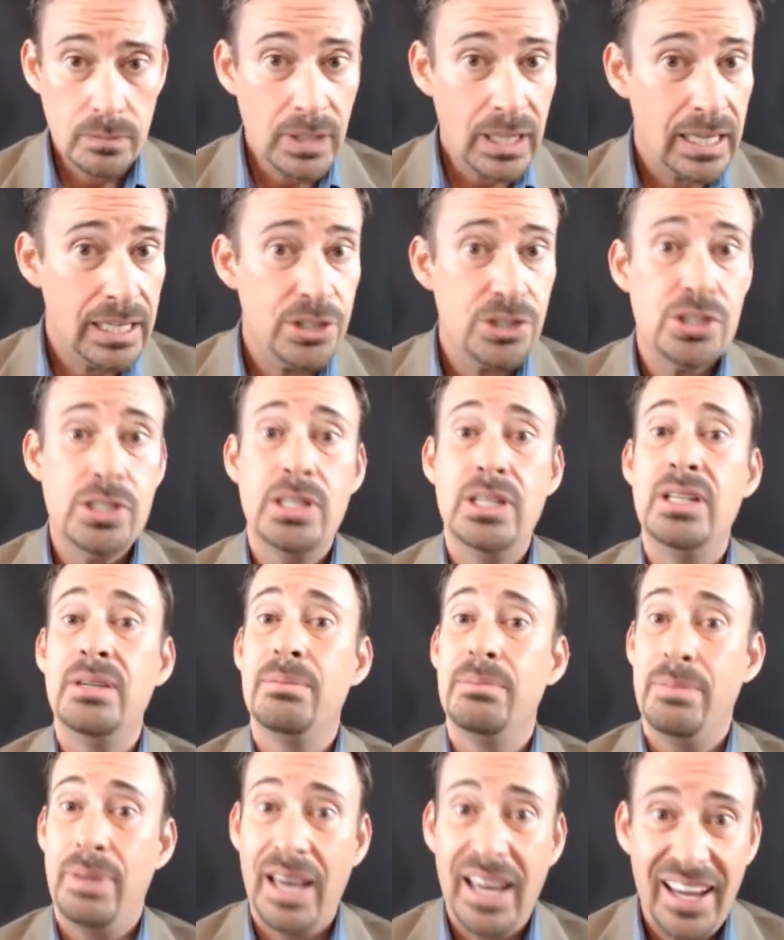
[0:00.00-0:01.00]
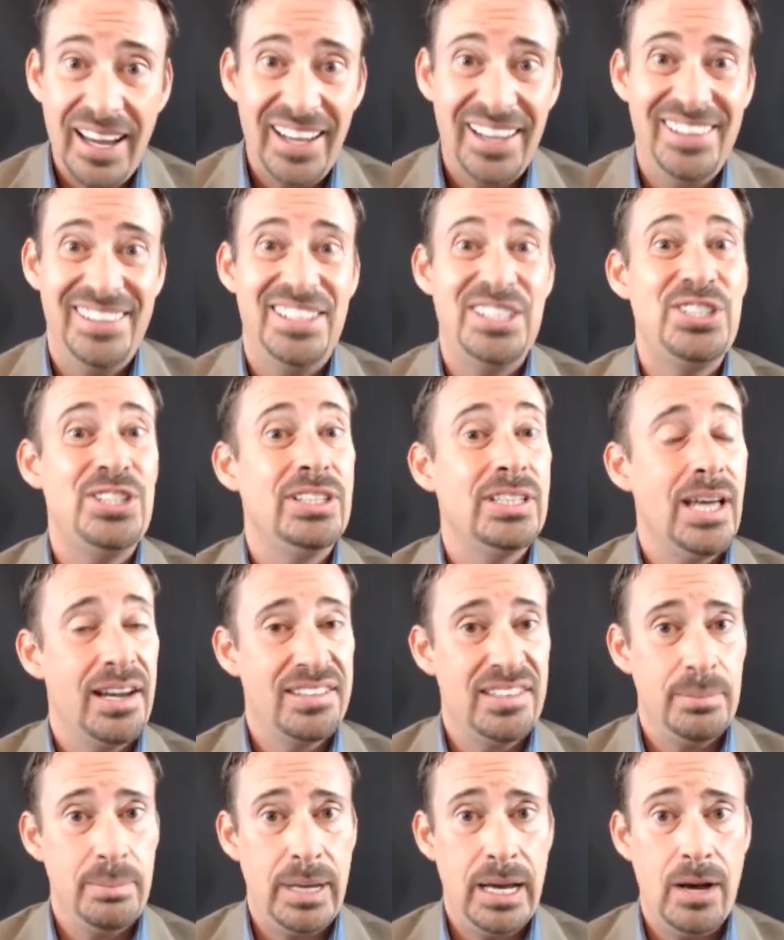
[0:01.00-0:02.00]
And she begs and she
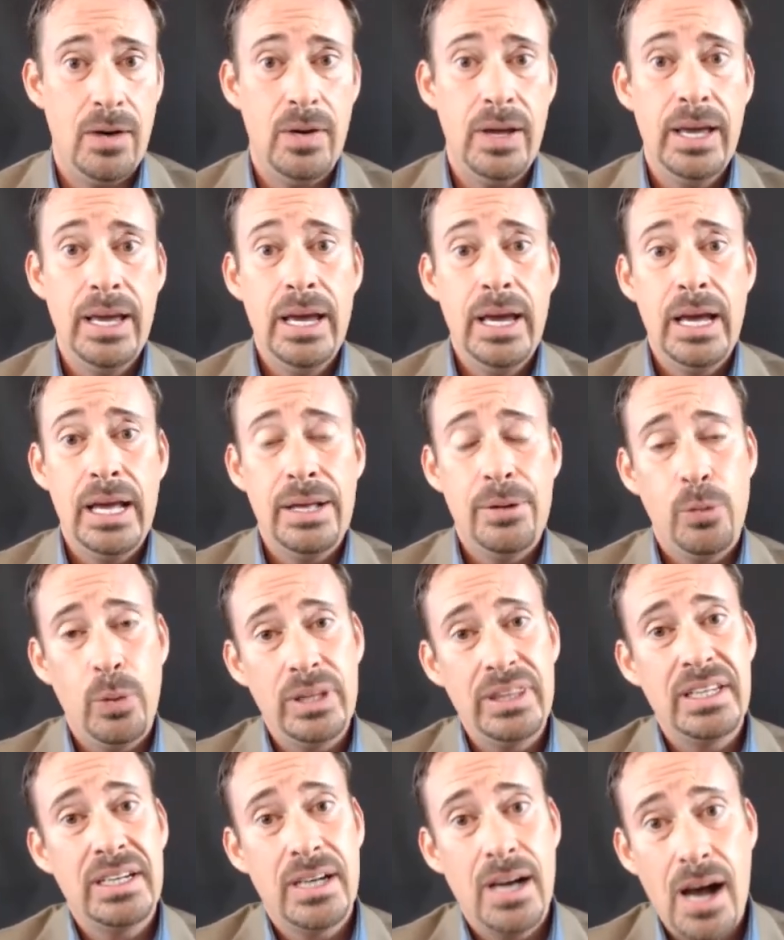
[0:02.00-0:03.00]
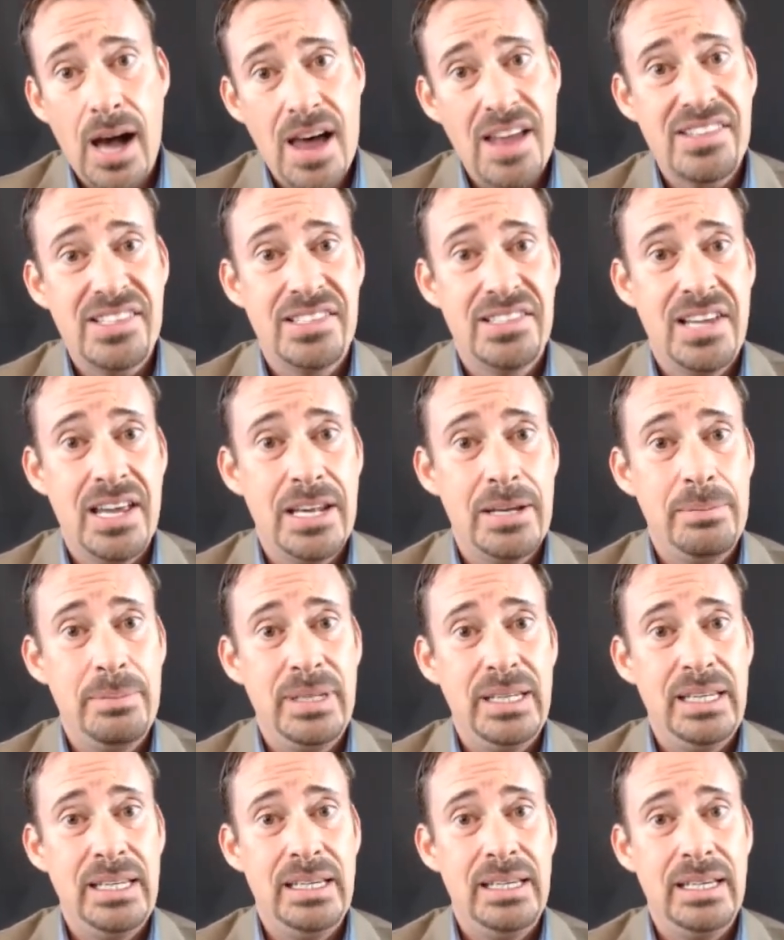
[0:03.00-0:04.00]
talks about what the cost is going to
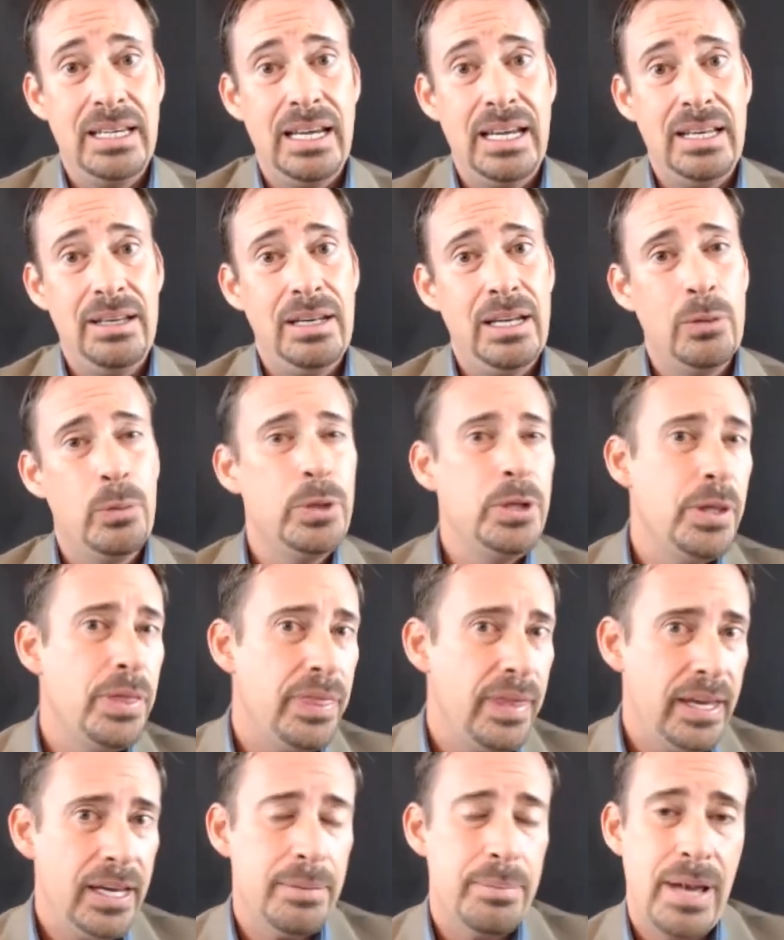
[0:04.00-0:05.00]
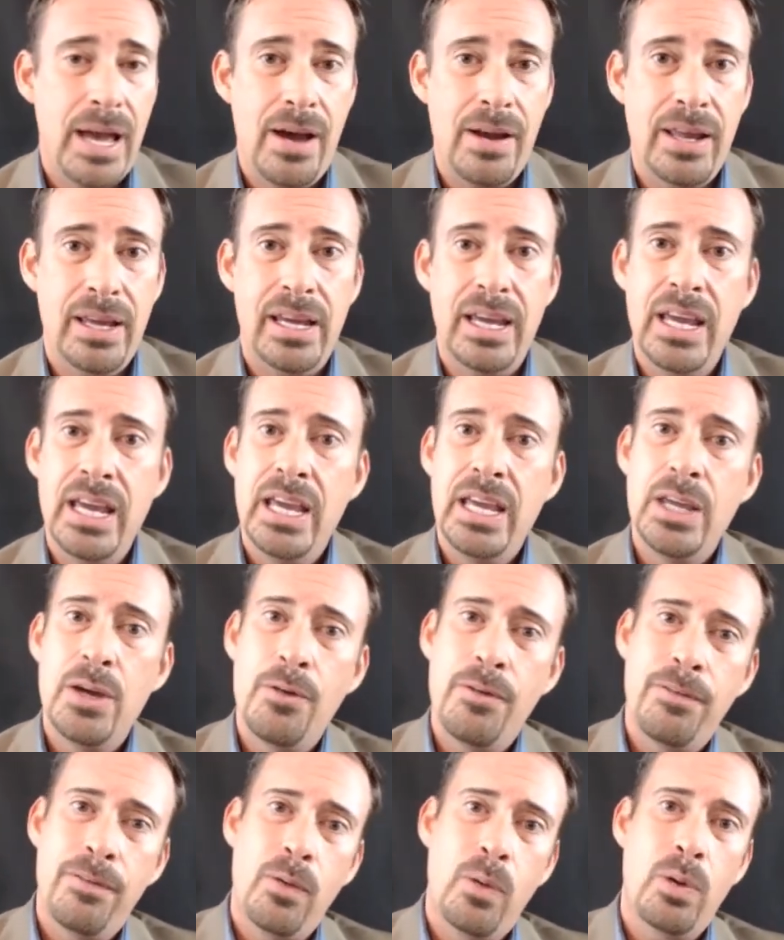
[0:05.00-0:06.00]
be. And when you think about it,
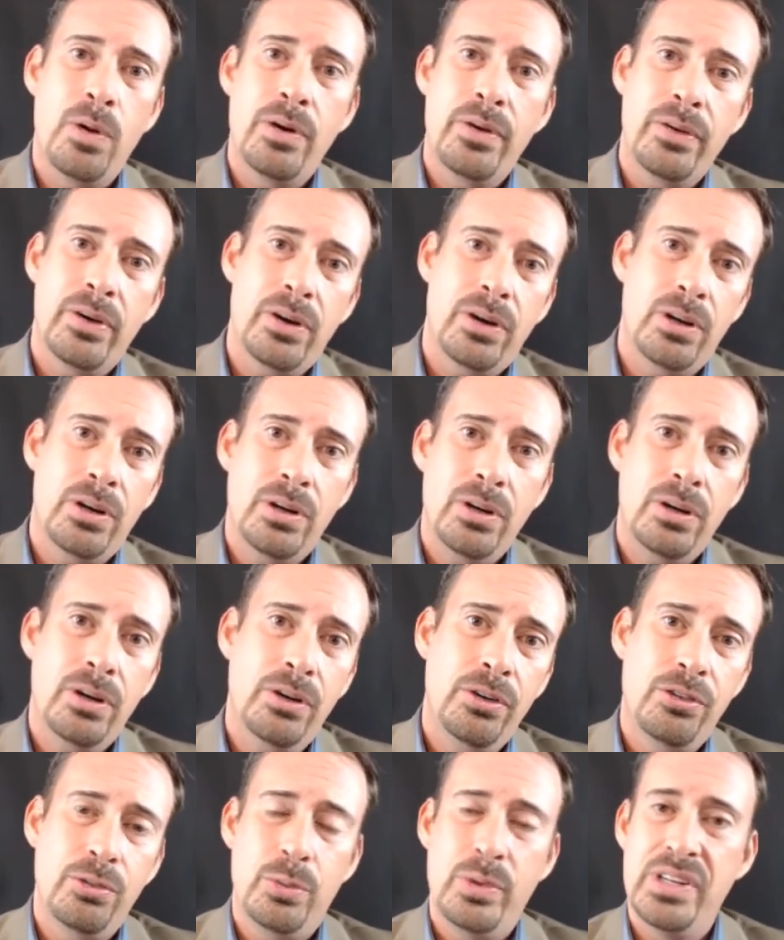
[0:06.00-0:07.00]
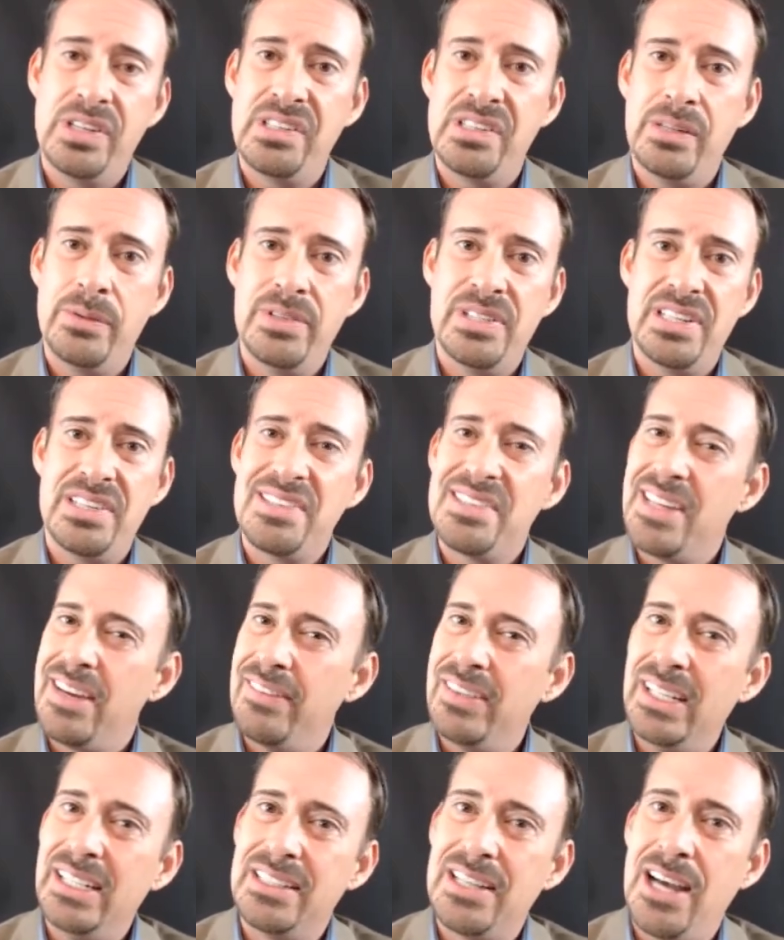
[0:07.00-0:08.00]
for hers it was a
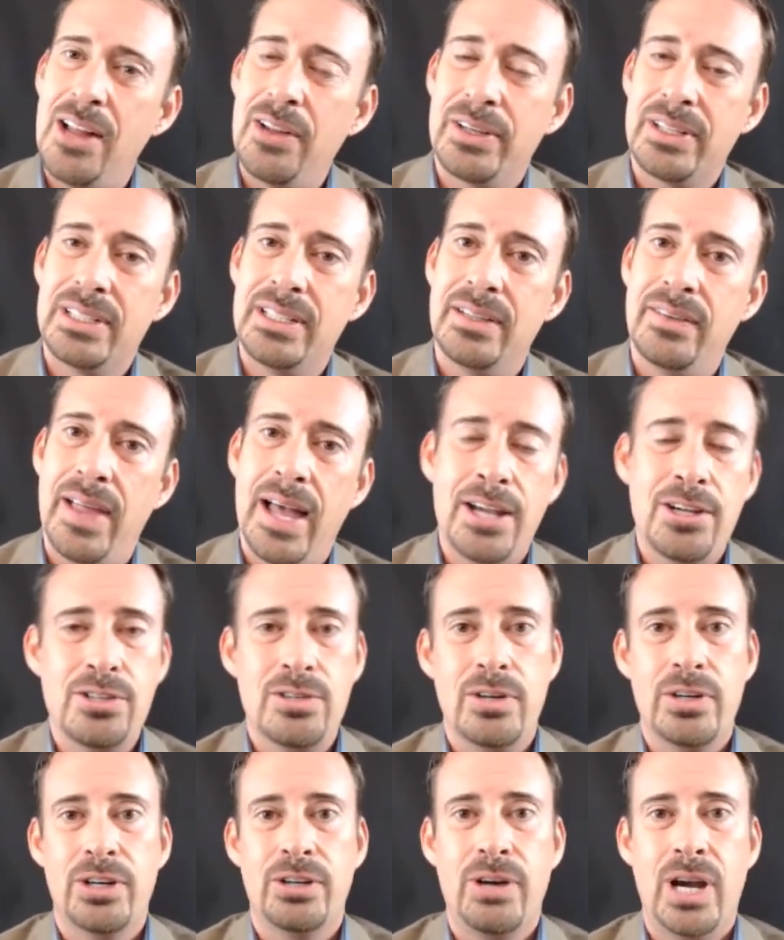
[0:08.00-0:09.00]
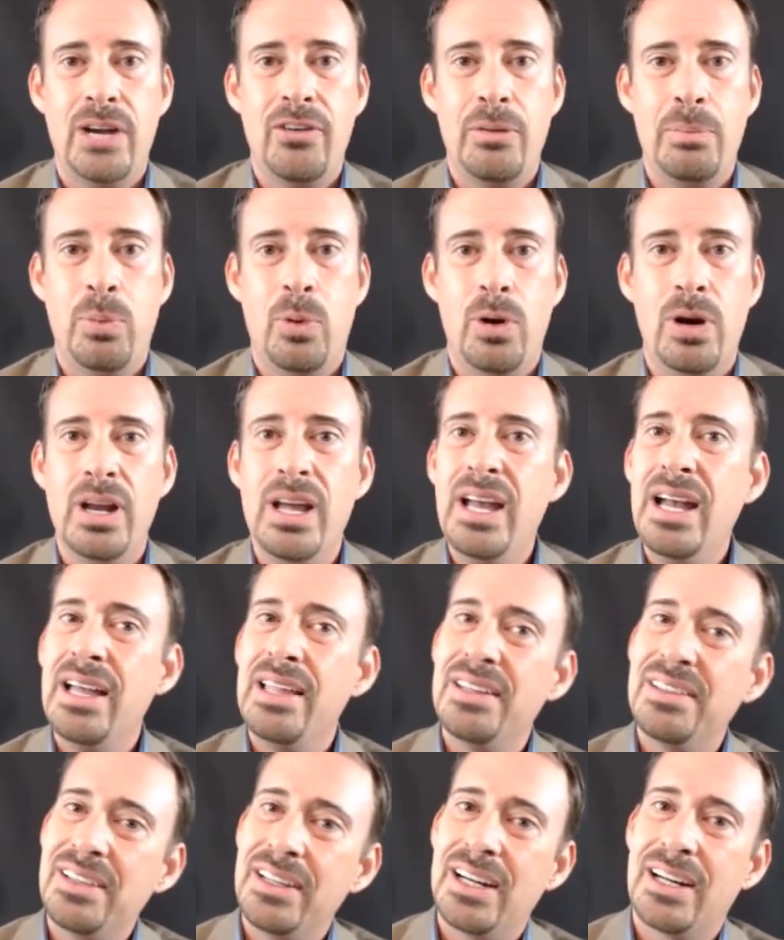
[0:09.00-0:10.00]
$70 collection on her credit report.
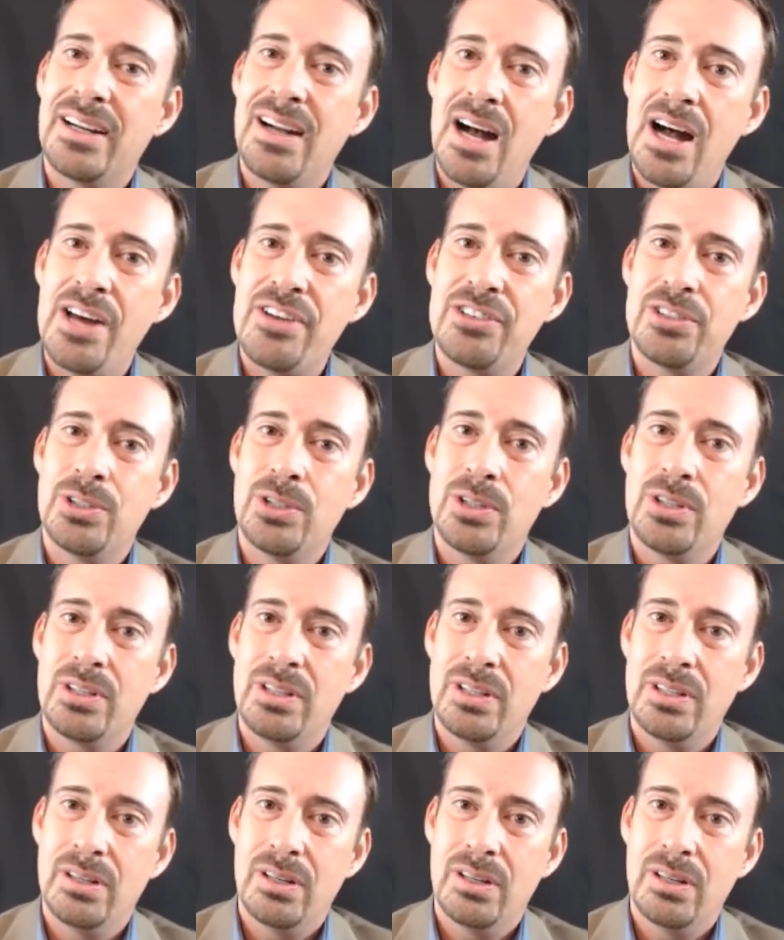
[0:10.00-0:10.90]
It's going to cost her